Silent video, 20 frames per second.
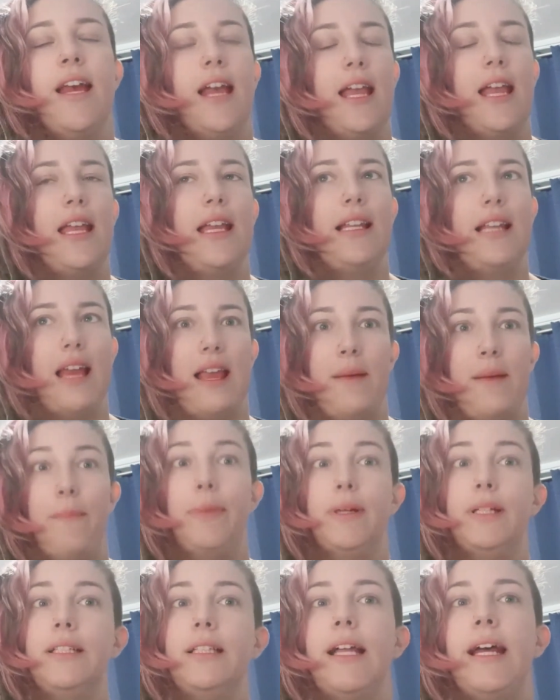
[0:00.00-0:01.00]
in a
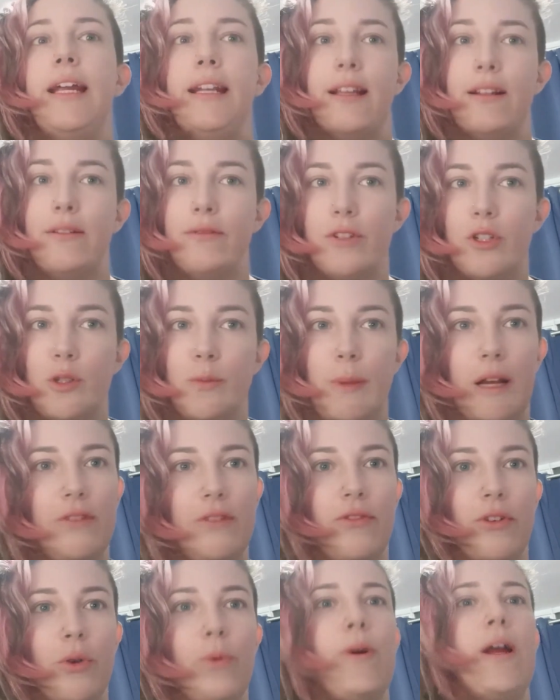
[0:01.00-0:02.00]
polite and
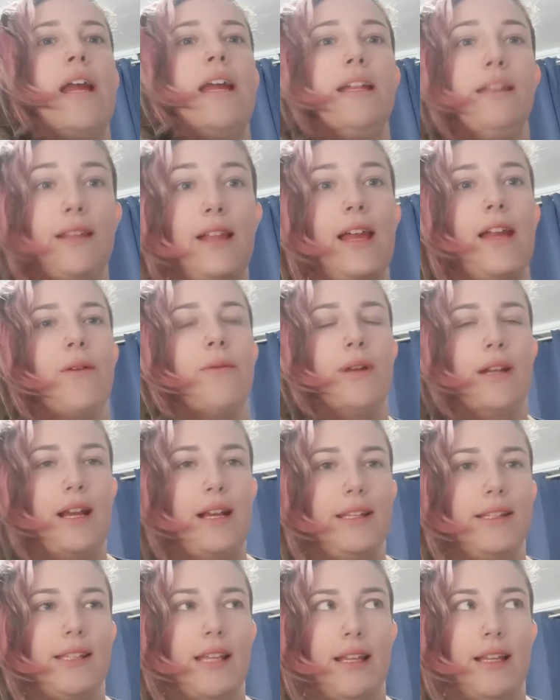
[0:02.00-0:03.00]
respectful way, like when I
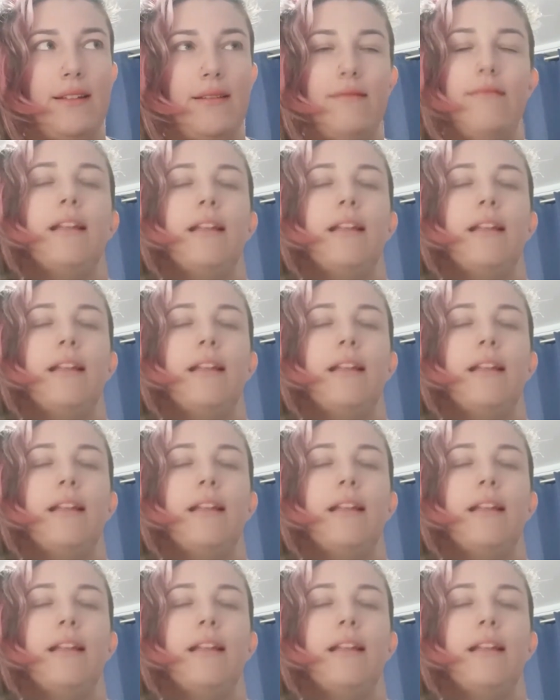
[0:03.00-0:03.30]
said,